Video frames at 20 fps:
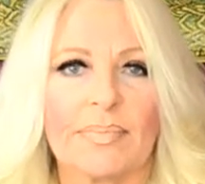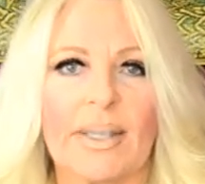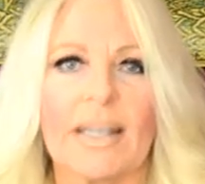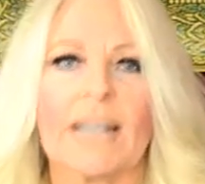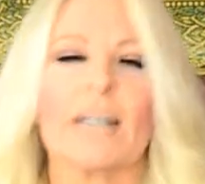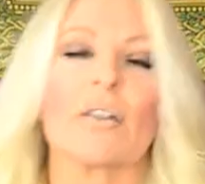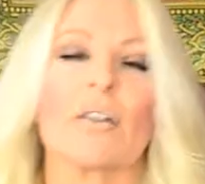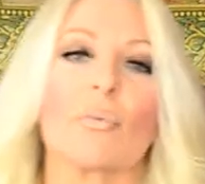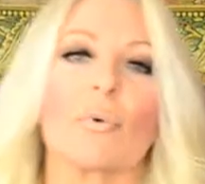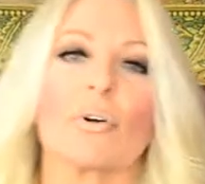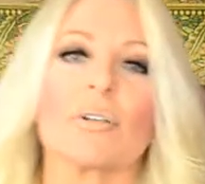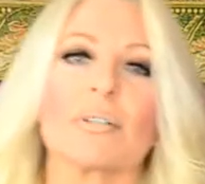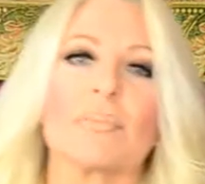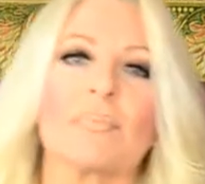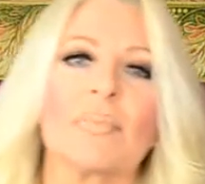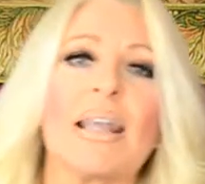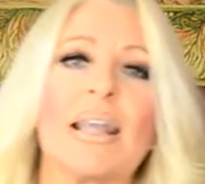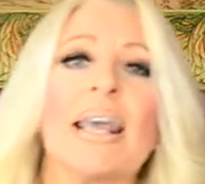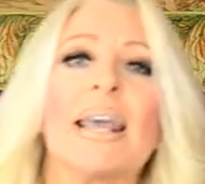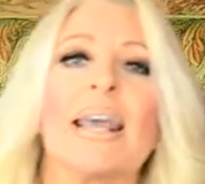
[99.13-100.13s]
In other words,
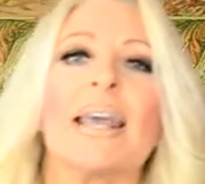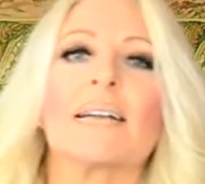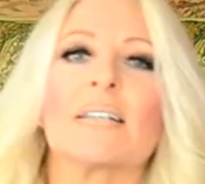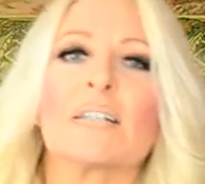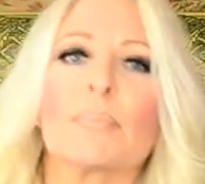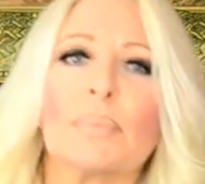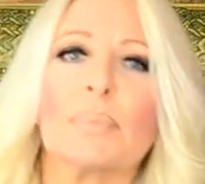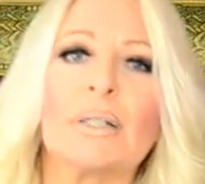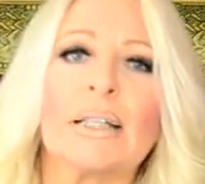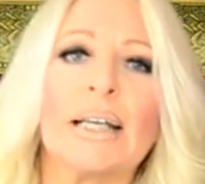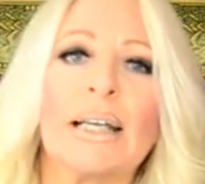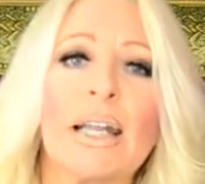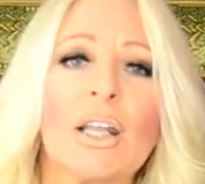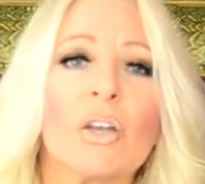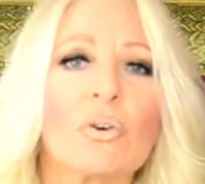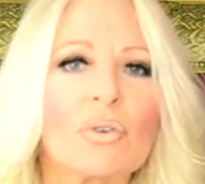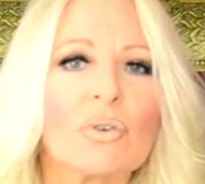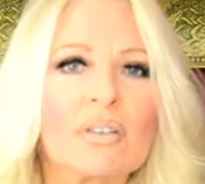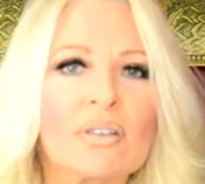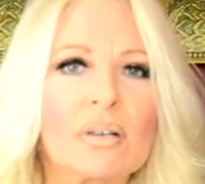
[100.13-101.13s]
explaining
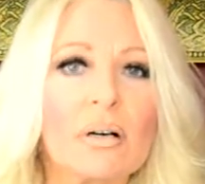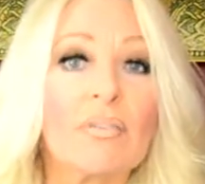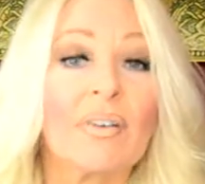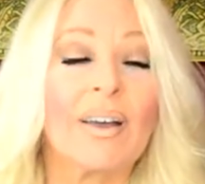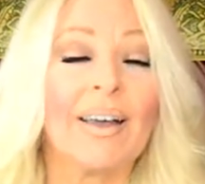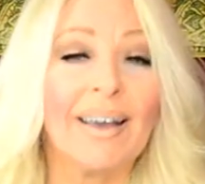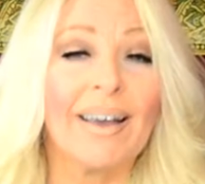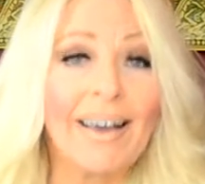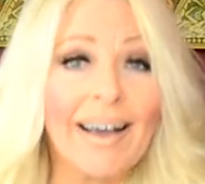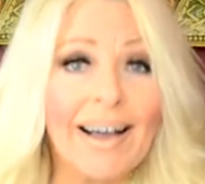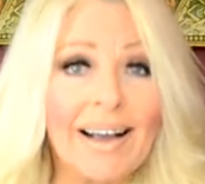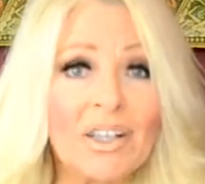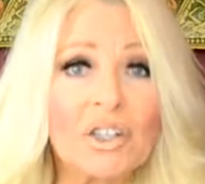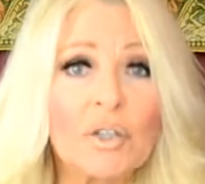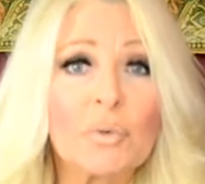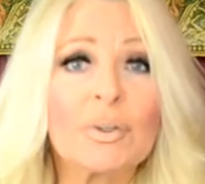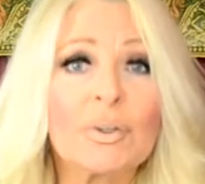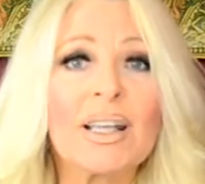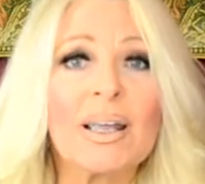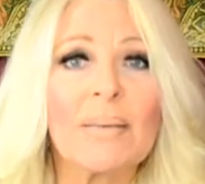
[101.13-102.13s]
yourself
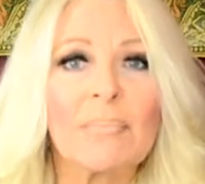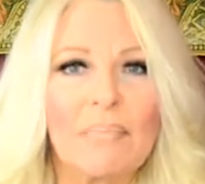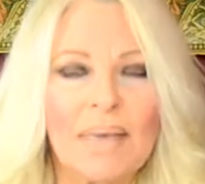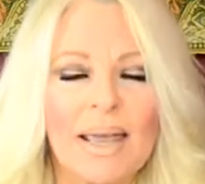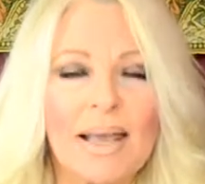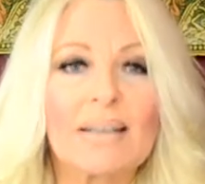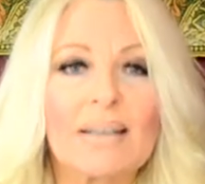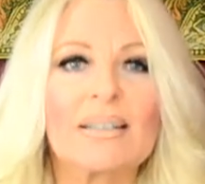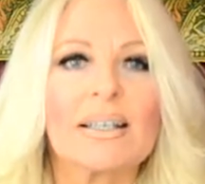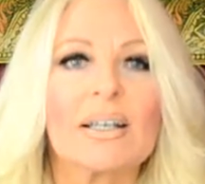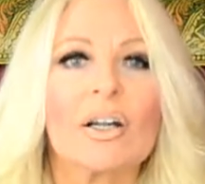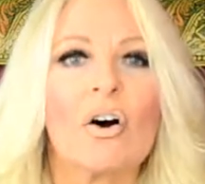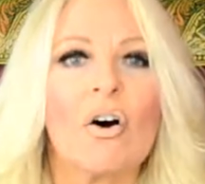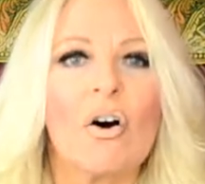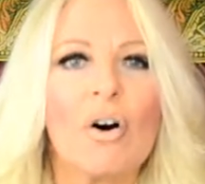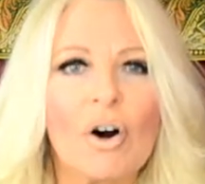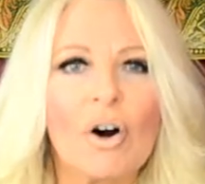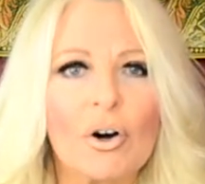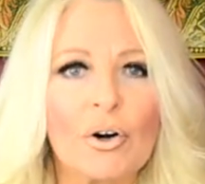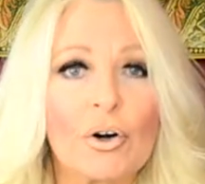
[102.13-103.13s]
actually makes it
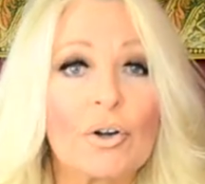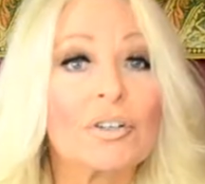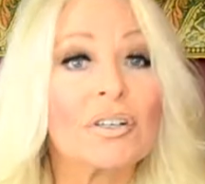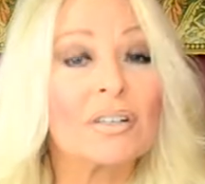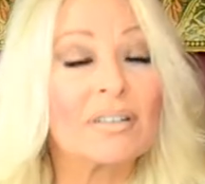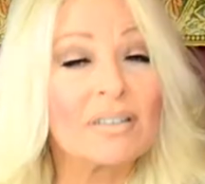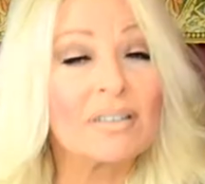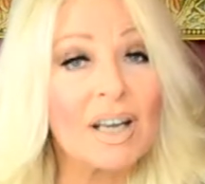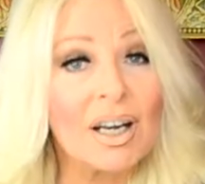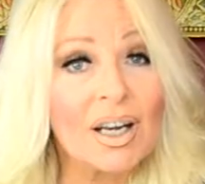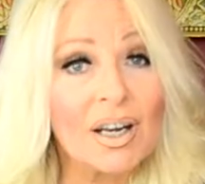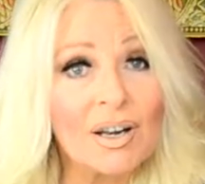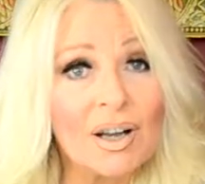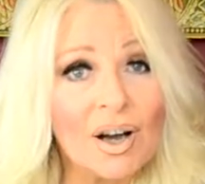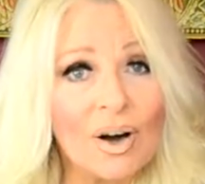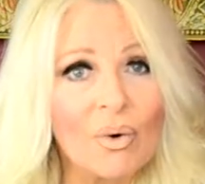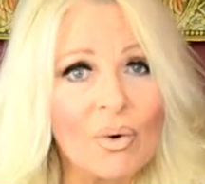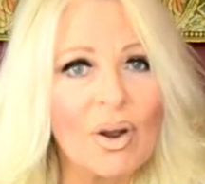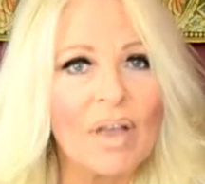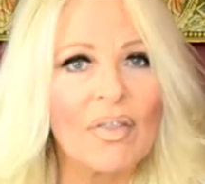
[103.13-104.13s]
harder to say
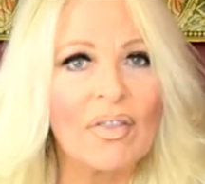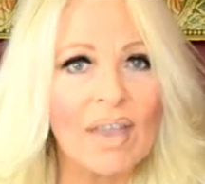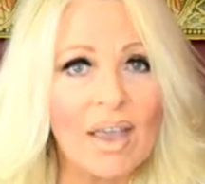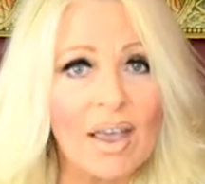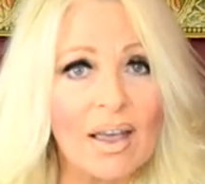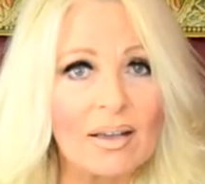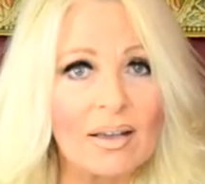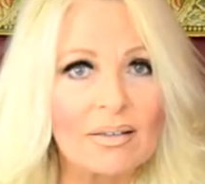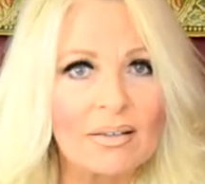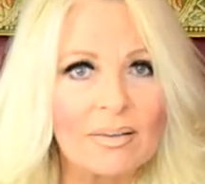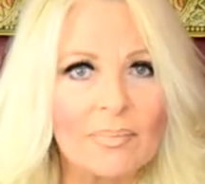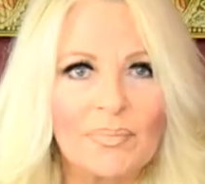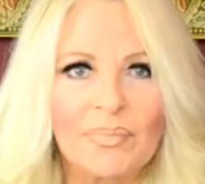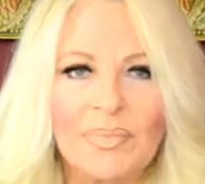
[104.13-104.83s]
no in the end.